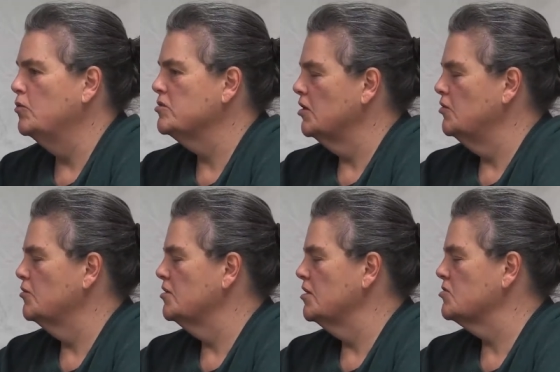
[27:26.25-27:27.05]
who's in
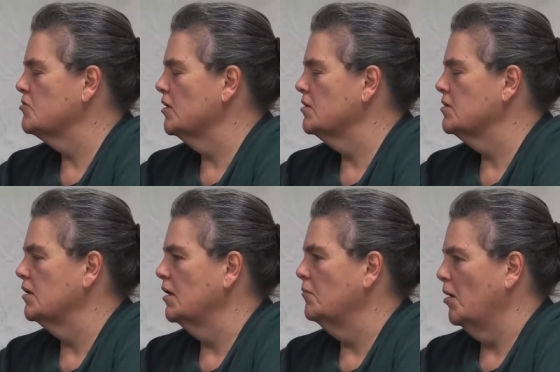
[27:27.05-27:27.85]
your district
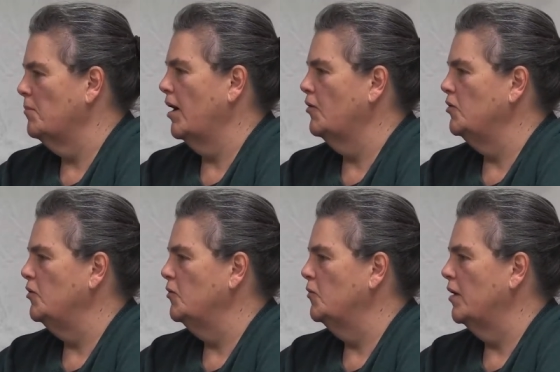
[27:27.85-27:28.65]
about
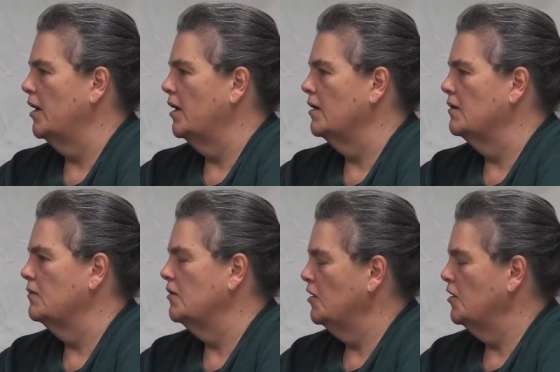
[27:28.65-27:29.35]
you, and,